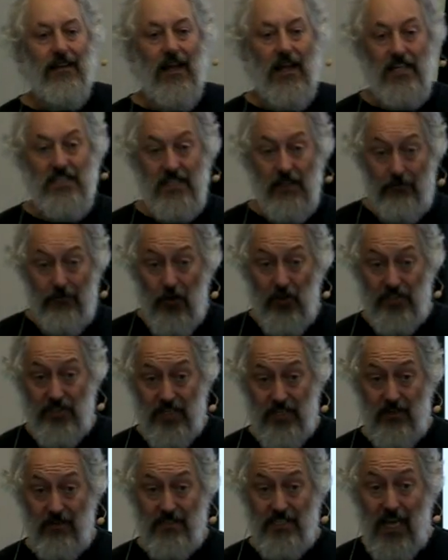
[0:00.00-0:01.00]
as the font
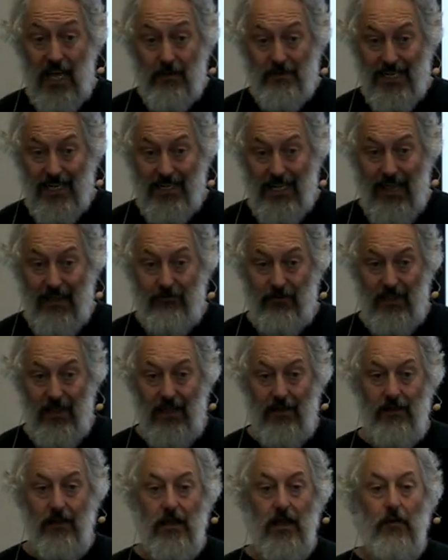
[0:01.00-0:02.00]
to typesetting
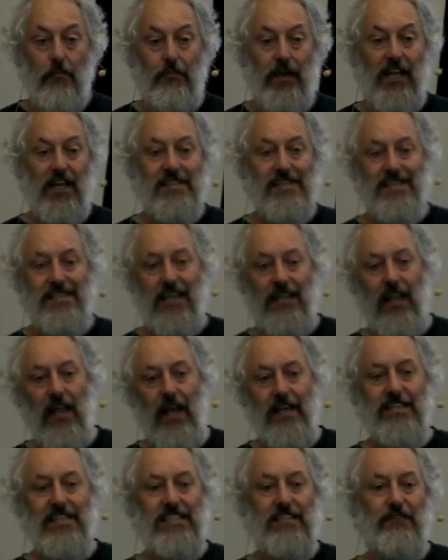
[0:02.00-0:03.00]
everything because there's a
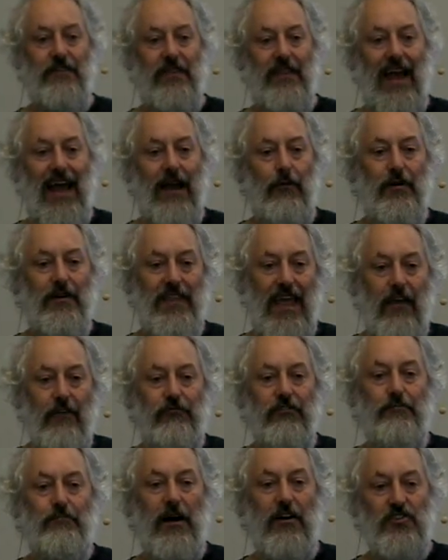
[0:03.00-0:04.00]
license for that with
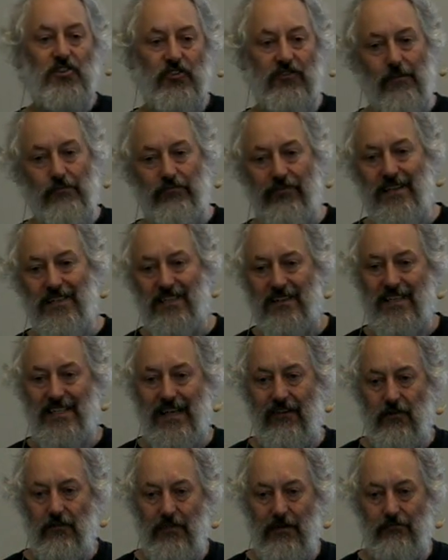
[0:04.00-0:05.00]
every PostScript printer that's
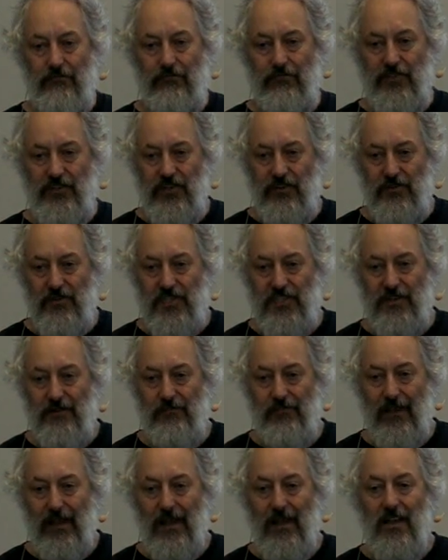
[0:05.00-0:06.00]
ever been produced.
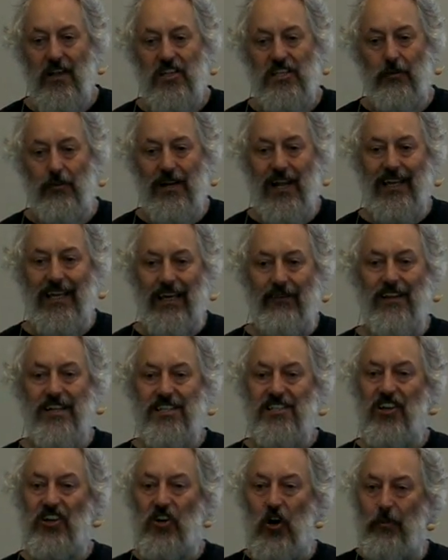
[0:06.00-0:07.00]
So when I give it
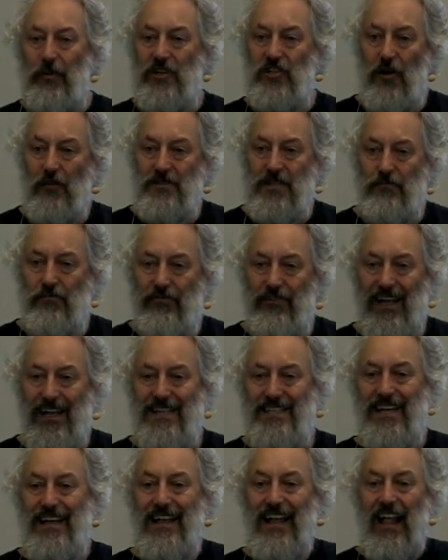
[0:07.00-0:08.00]
to the copy shop to
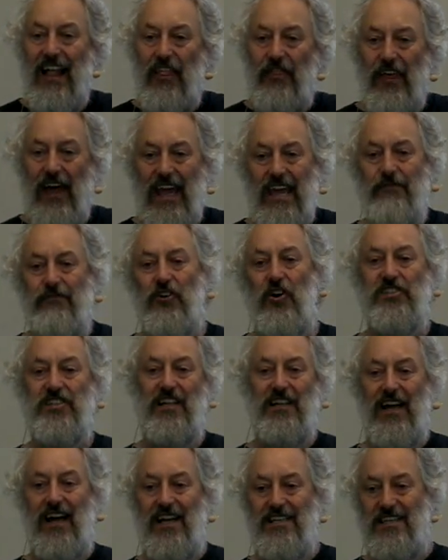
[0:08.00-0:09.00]
print, they've got a
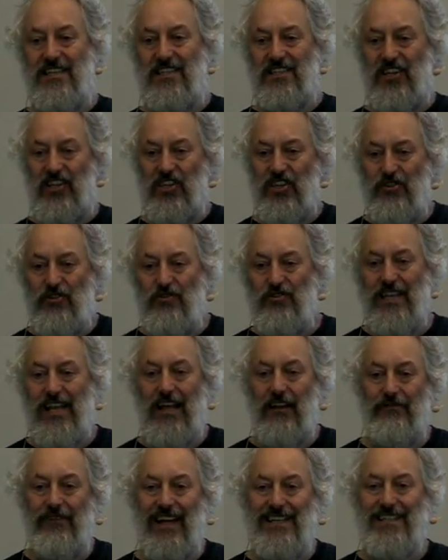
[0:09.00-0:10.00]
license to use
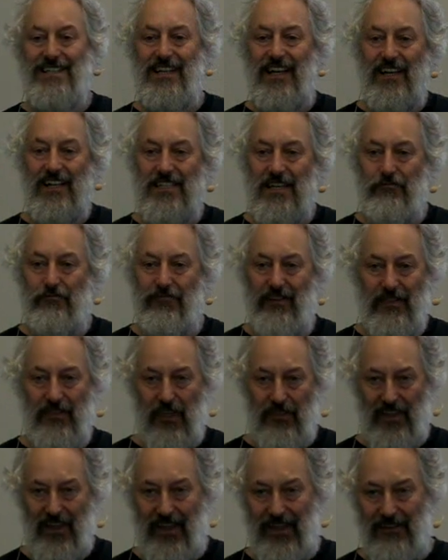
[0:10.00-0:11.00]
Helvetica to print
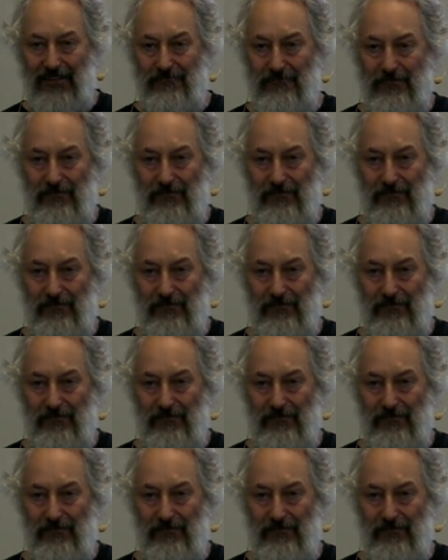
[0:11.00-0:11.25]
the thing.